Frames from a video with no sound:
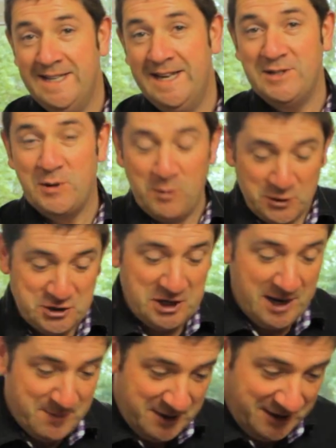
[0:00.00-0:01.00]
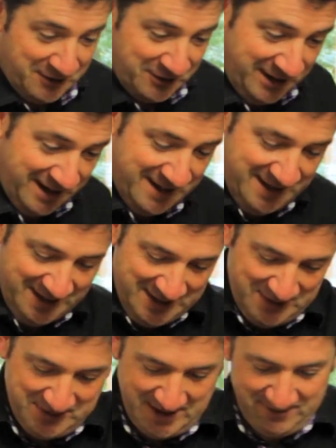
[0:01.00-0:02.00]
they do the washing up. All right,
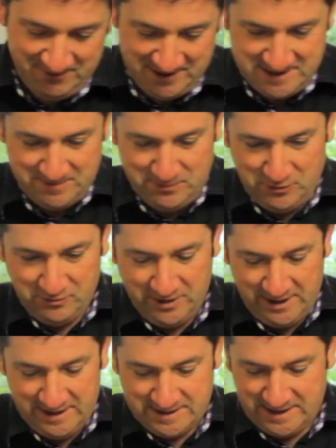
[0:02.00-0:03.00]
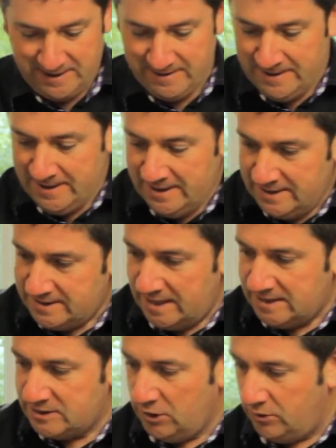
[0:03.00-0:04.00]
okay, really simple, really easy. So
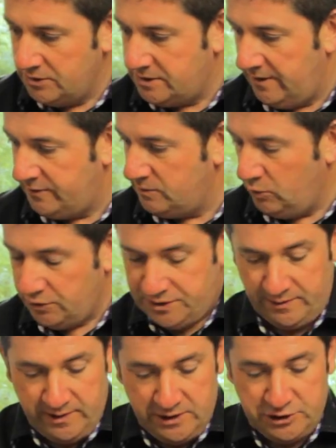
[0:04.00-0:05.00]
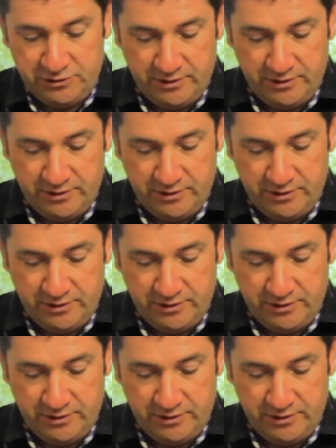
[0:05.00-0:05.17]
that's long stuff, small stuff. There's